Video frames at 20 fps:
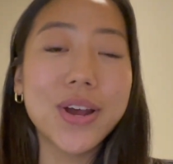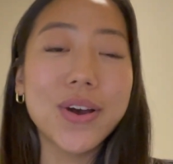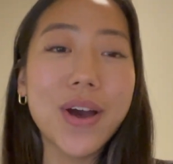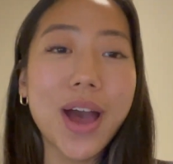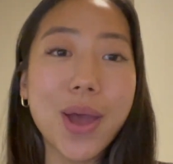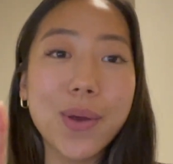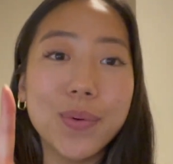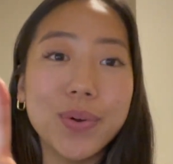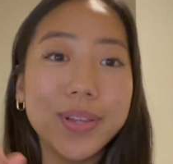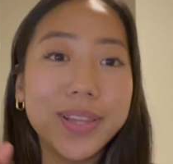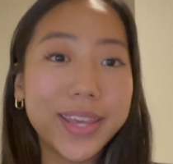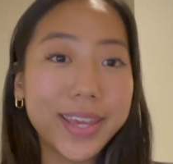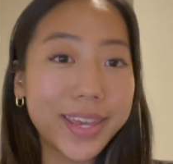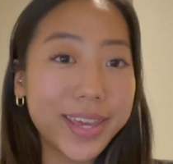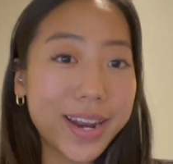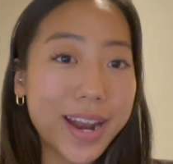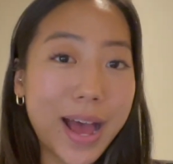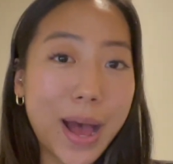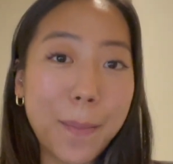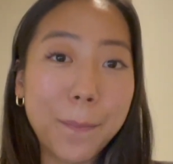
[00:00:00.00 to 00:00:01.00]
I will link
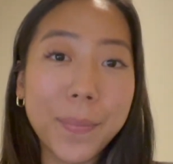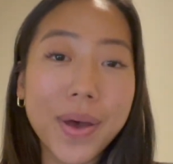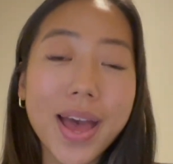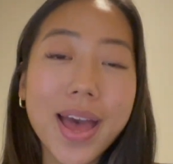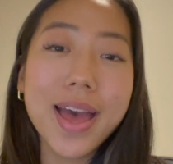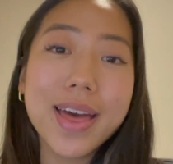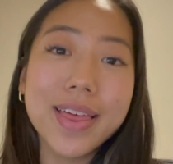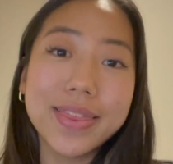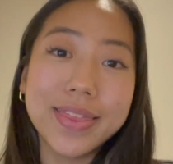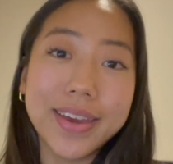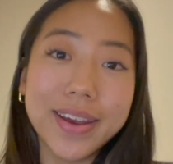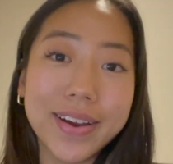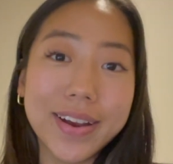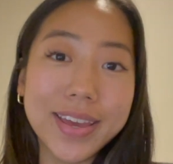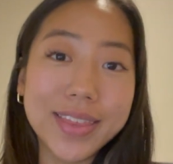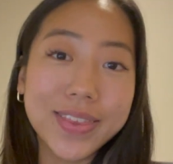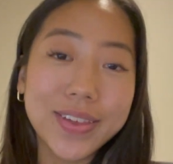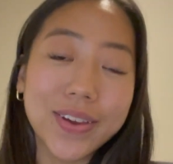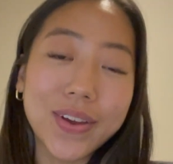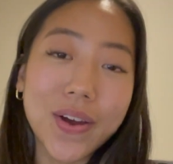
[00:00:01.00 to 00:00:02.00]
it up there
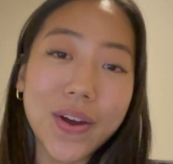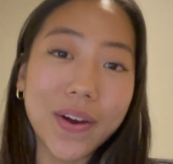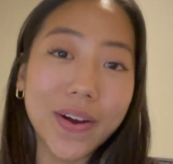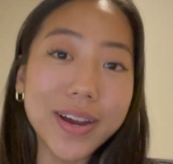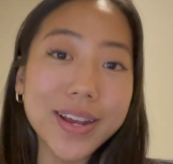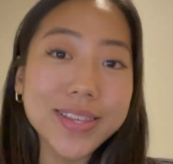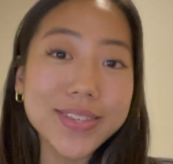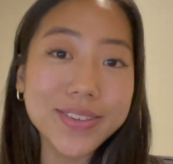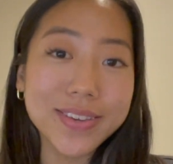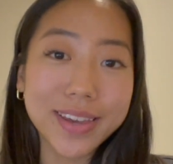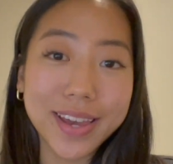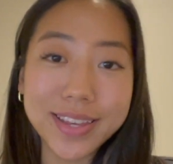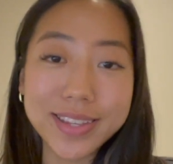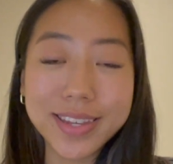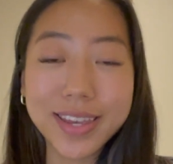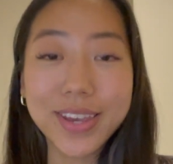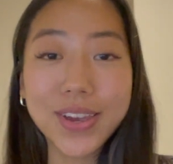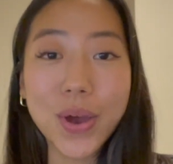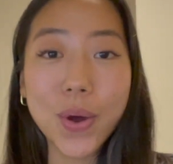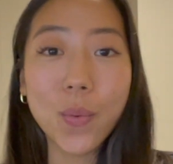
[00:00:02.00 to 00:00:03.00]
in the card so you guys
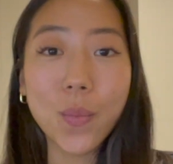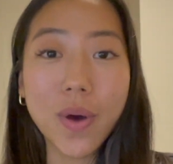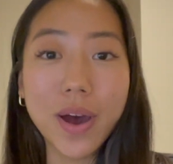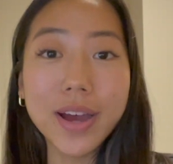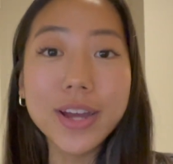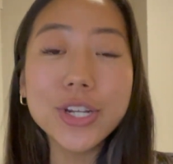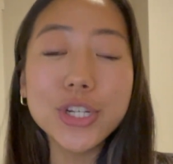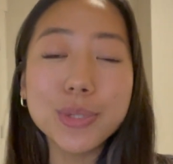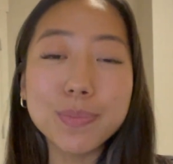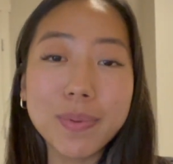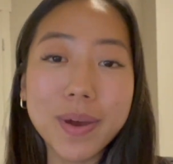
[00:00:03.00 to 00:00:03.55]
can go watch.